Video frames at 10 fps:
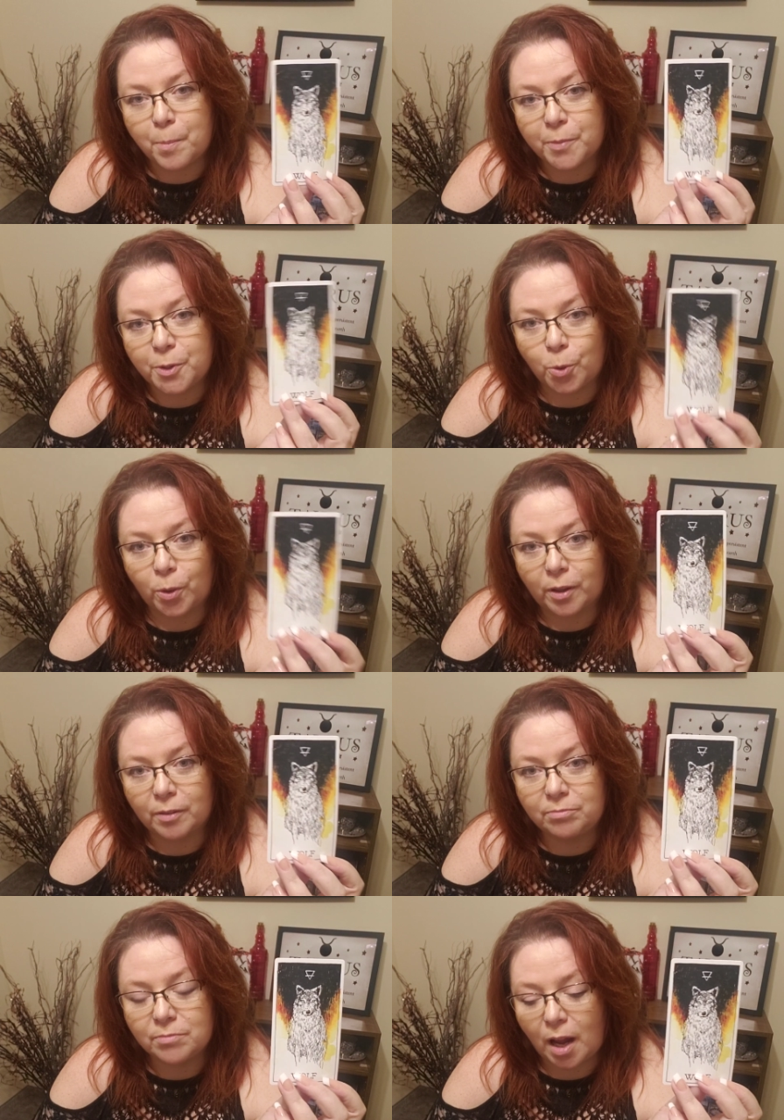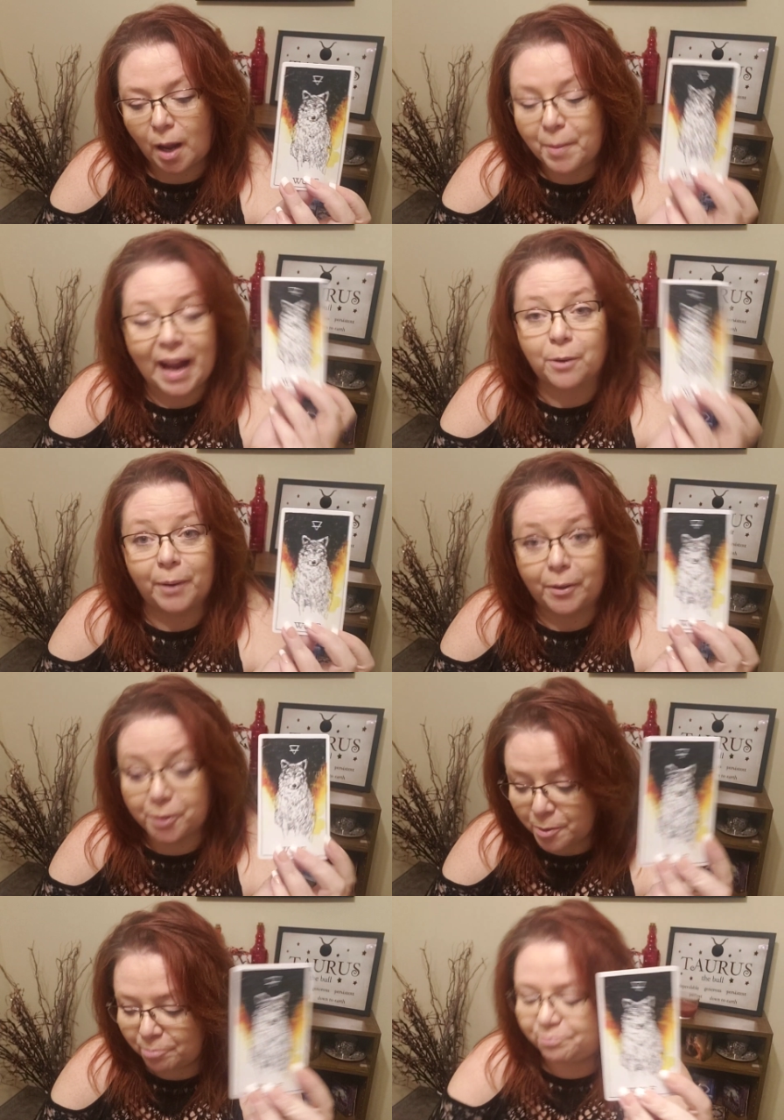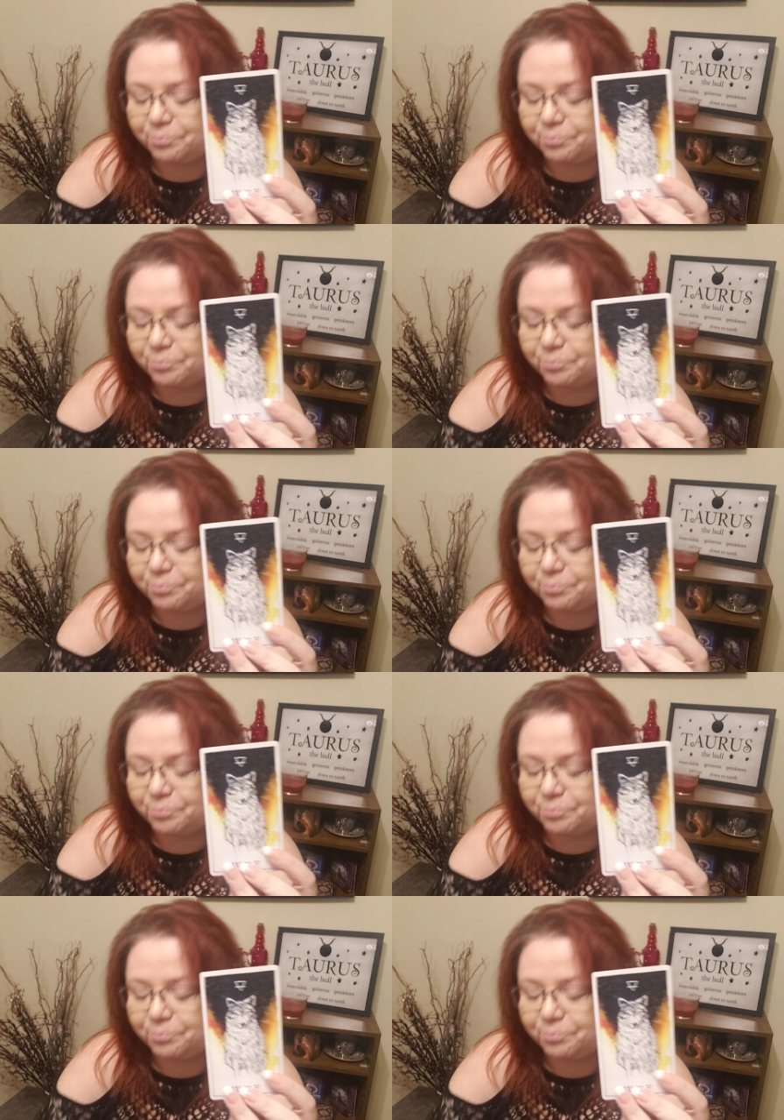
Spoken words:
your pack around you.